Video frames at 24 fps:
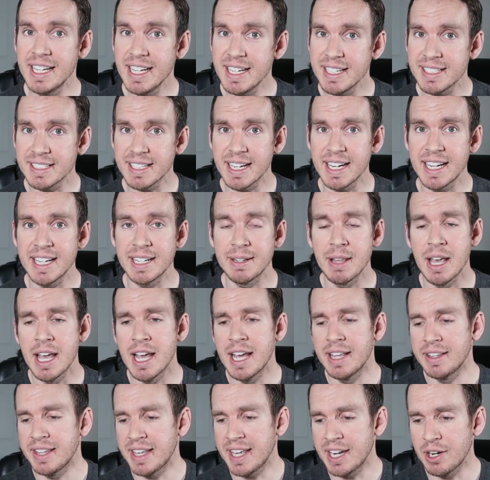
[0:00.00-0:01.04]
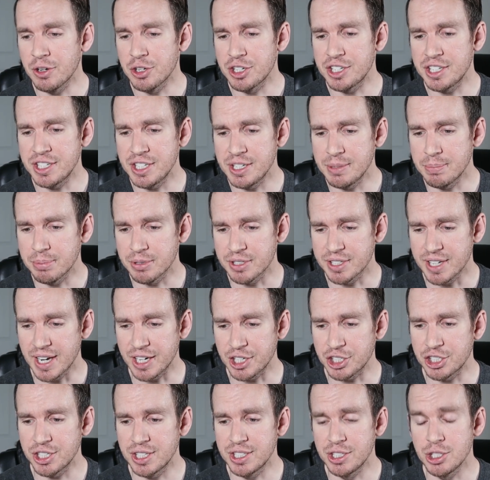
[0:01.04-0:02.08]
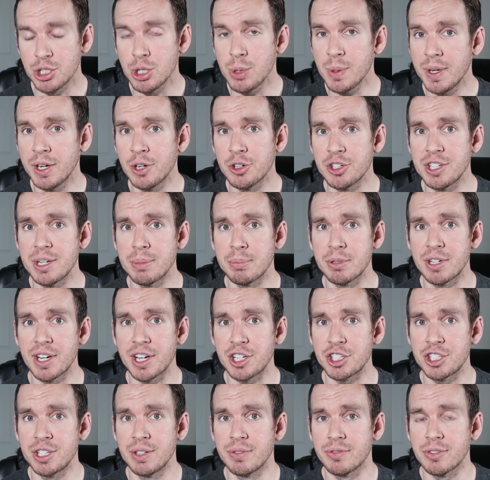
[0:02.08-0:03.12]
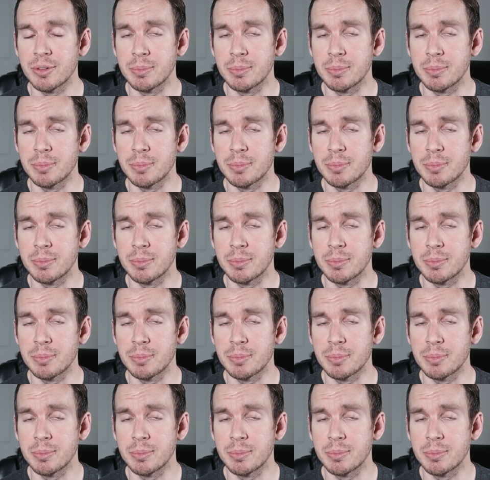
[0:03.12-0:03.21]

He's saying the new energy production